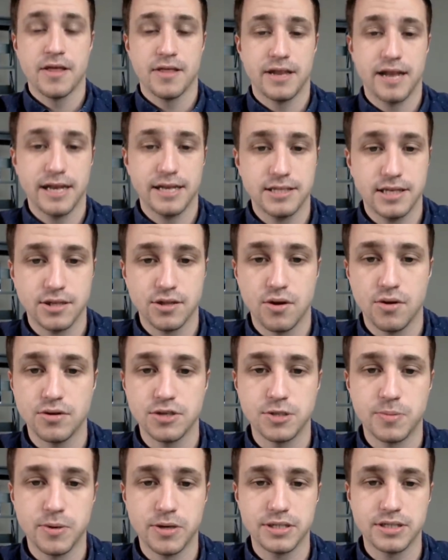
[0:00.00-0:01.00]
The next thing the
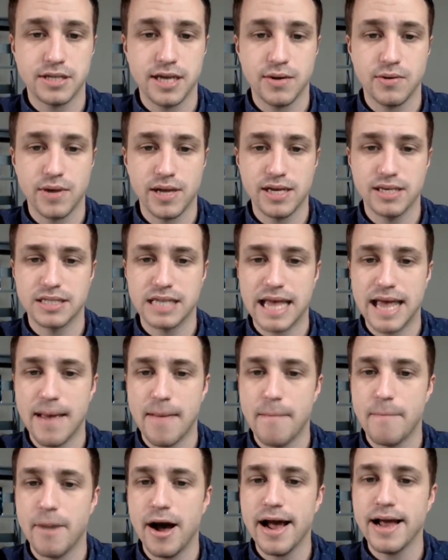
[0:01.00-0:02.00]
Holy Spirit said is,
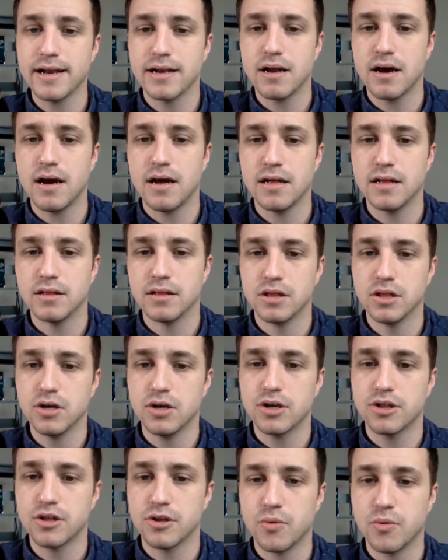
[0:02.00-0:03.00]
it might not
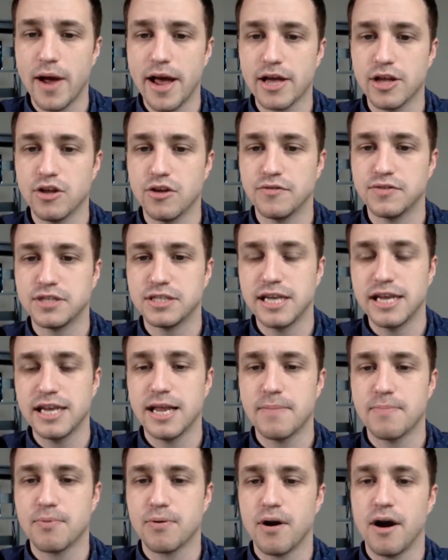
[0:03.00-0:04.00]
look the way you've
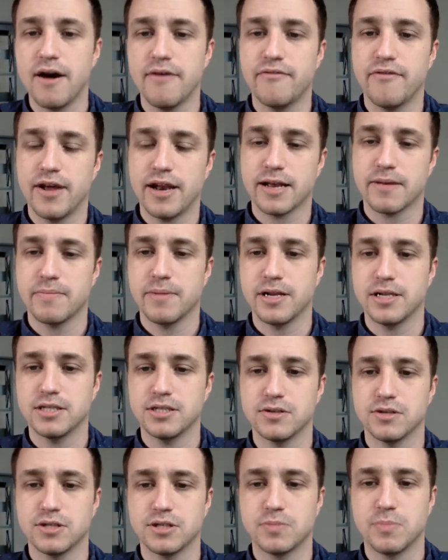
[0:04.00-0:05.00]
seen a prophetic
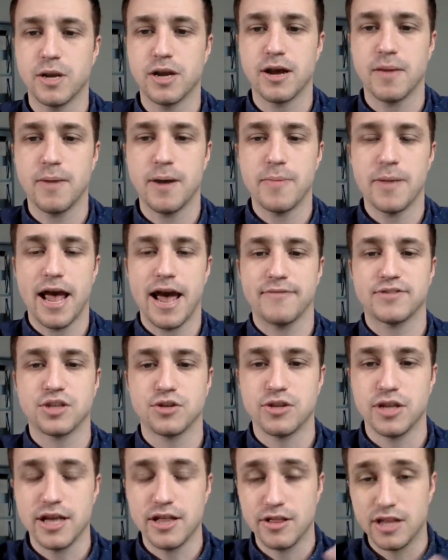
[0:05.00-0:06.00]
ministry speak on my behalf.
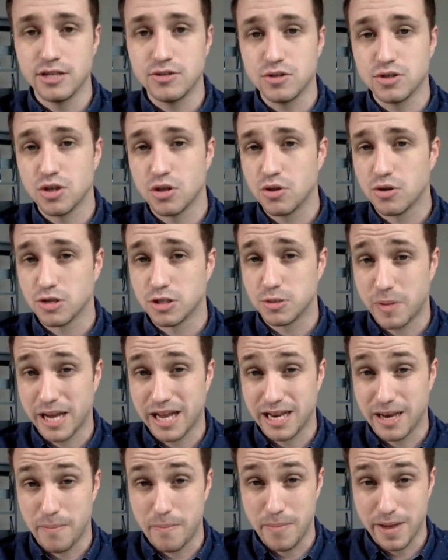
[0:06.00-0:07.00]
So this was the Lord
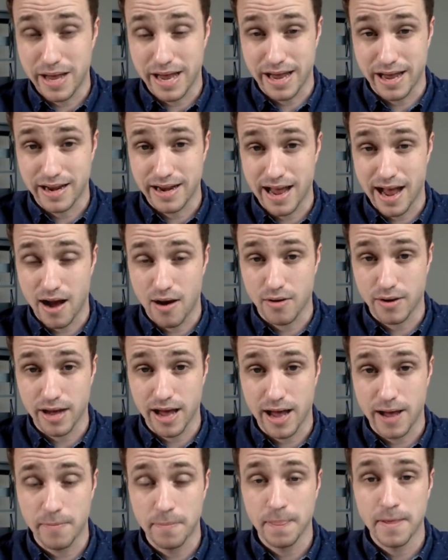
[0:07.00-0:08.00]
speaking to me now,
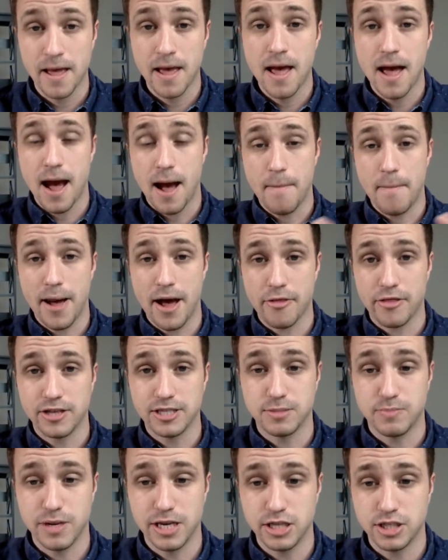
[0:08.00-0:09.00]
okay, about
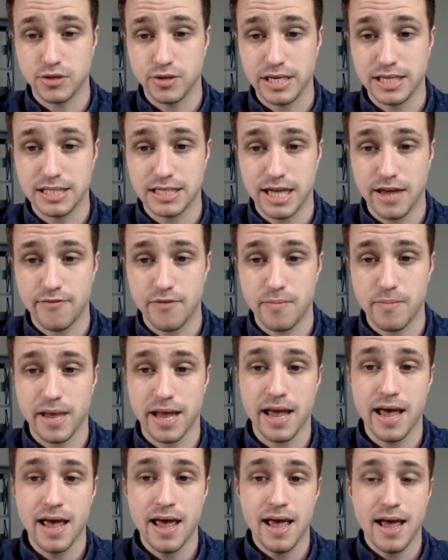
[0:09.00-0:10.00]
this ministry he's given
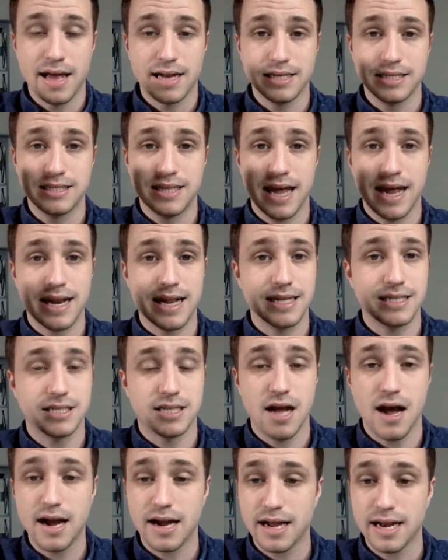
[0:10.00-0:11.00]
me. And he's saying,
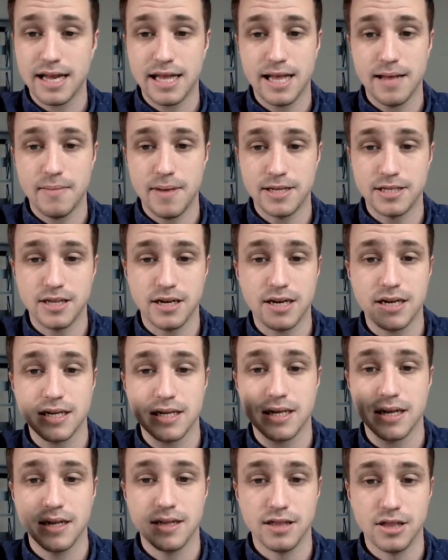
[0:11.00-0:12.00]
it's not going
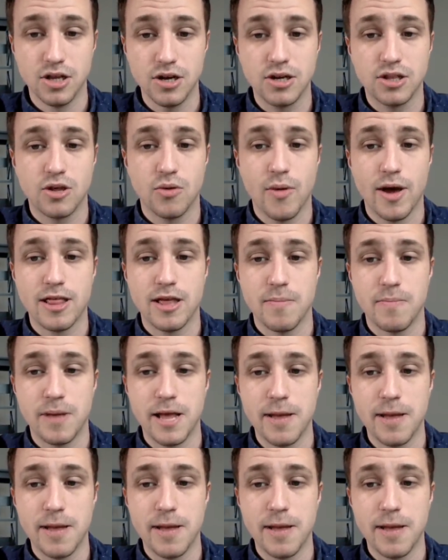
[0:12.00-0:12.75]
to look the way that